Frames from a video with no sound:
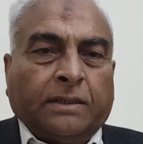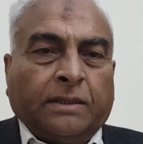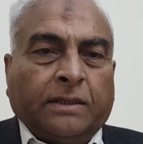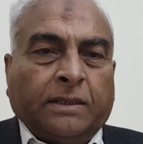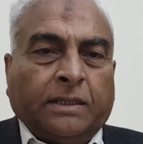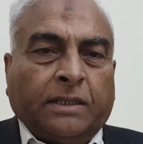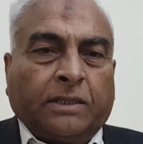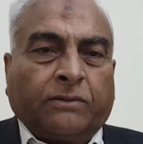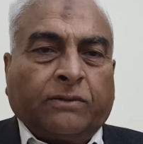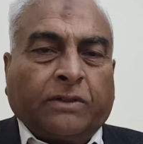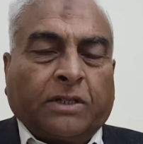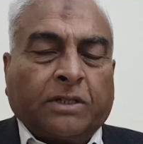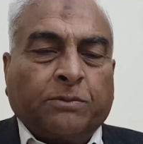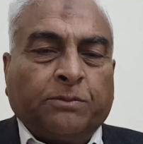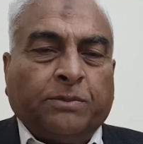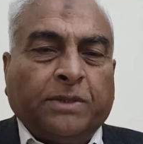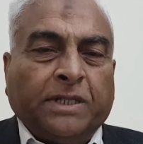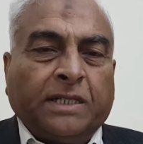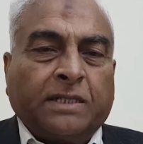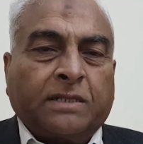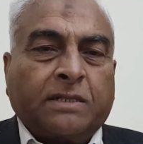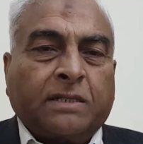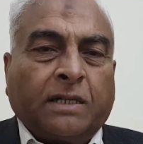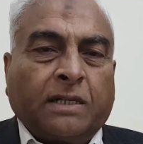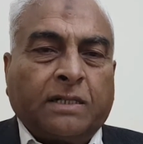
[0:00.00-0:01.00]
it was
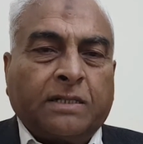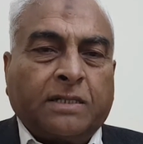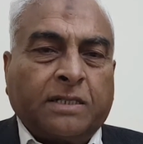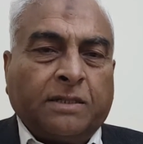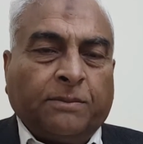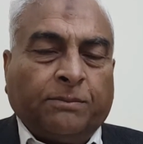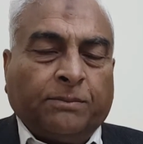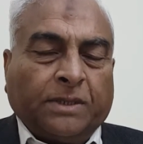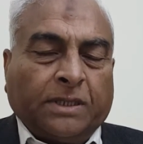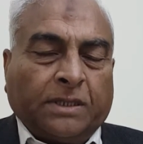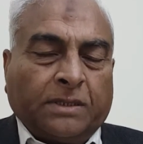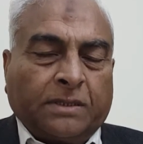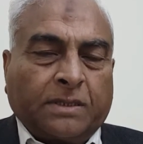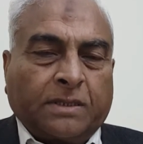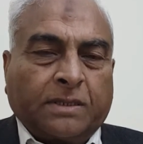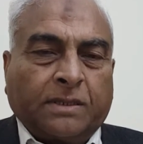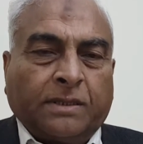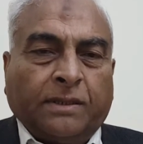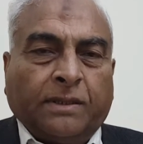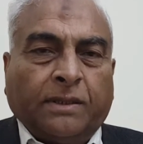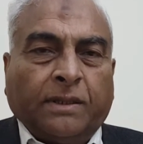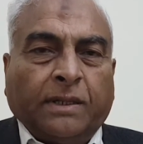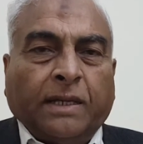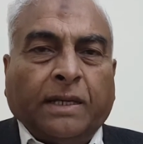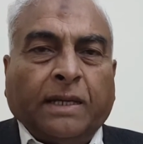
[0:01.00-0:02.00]
based on symbols.
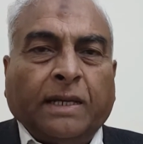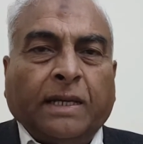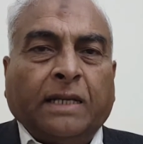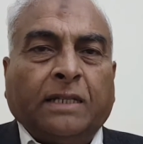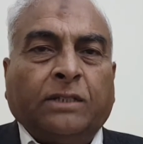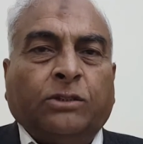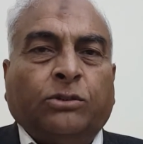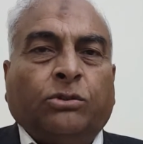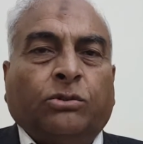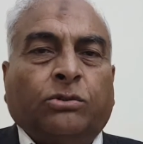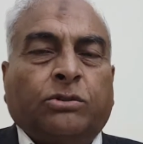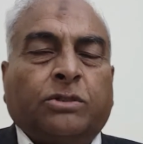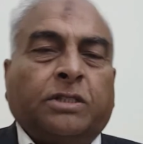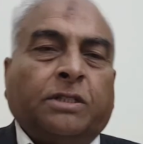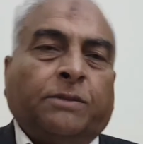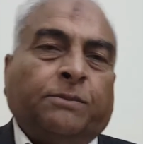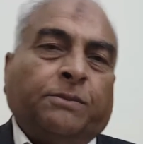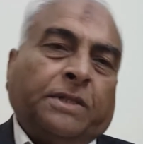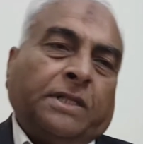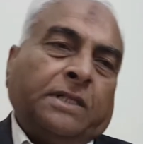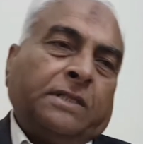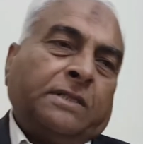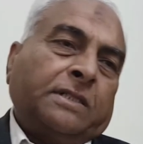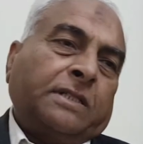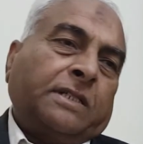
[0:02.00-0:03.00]
And those
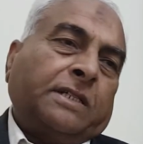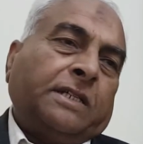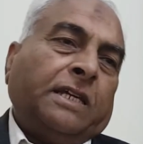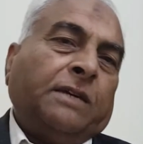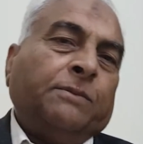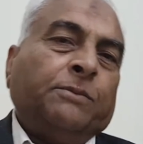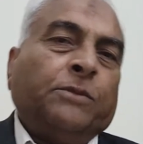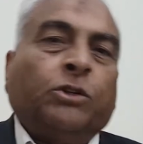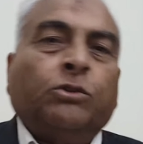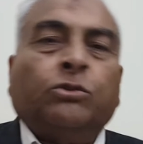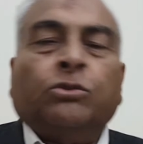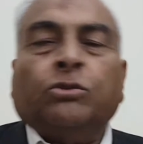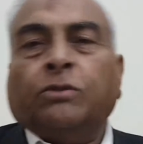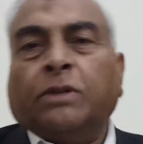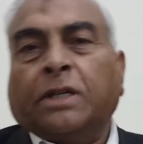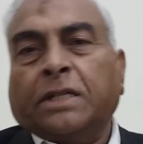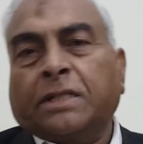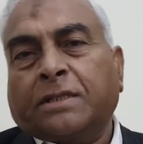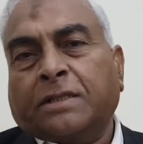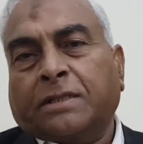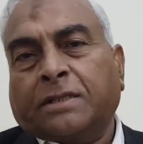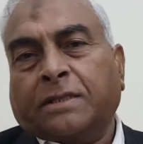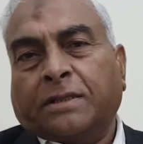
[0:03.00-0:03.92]
symbols came out to us